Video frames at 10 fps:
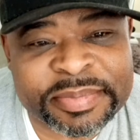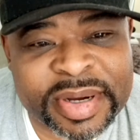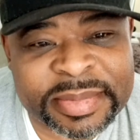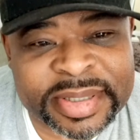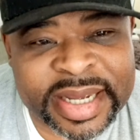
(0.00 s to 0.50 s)

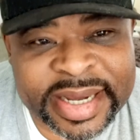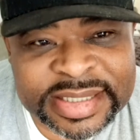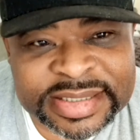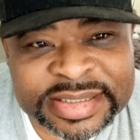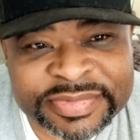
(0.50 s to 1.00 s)

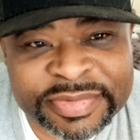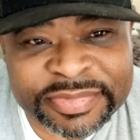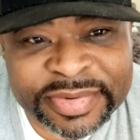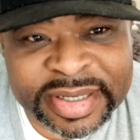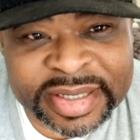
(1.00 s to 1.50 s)
publications for
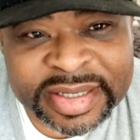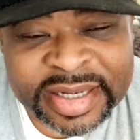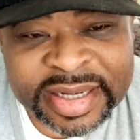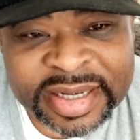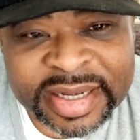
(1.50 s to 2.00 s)
free.
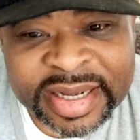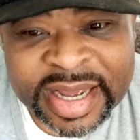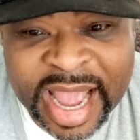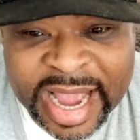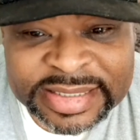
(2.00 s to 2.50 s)

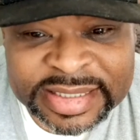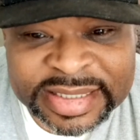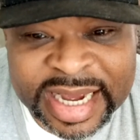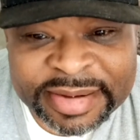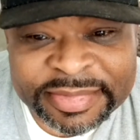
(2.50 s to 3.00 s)
Actually,
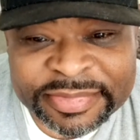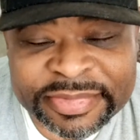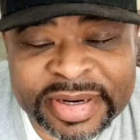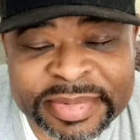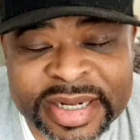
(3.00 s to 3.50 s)
not even for
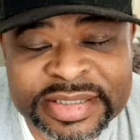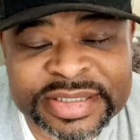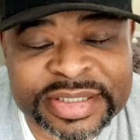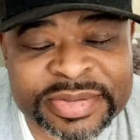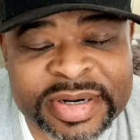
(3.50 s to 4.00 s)
free, because
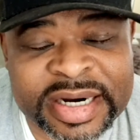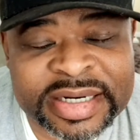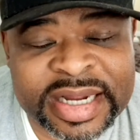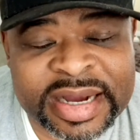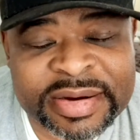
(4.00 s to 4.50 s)
you are
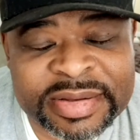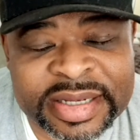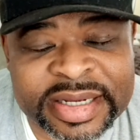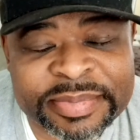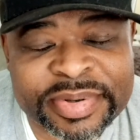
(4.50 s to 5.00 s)
not
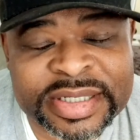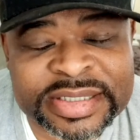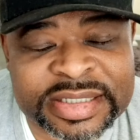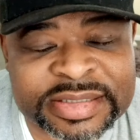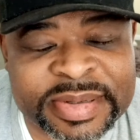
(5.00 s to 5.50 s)
only
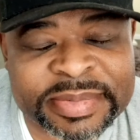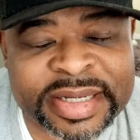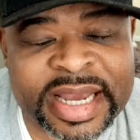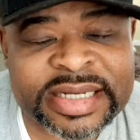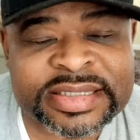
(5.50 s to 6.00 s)
pushing those
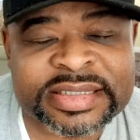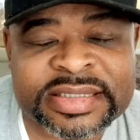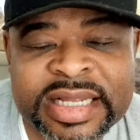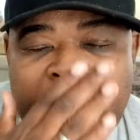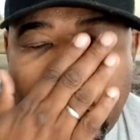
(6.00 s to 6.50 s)

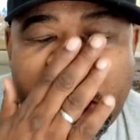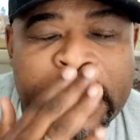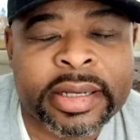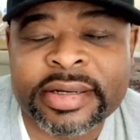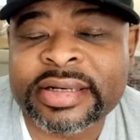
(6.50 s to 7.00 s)
publications,
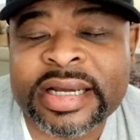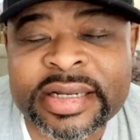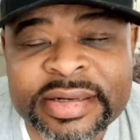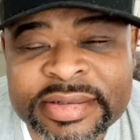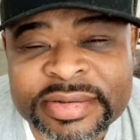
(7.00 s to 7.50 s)
you're
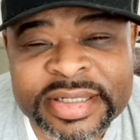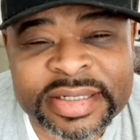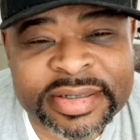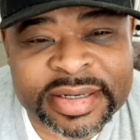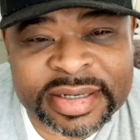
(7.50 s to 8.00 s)
doing it
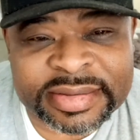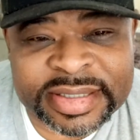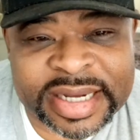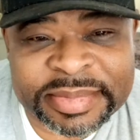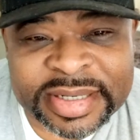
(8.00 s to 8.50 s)
on your own
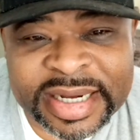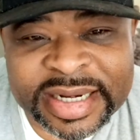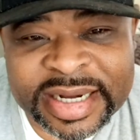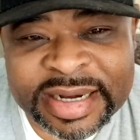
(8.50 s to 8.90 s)
dime. You're not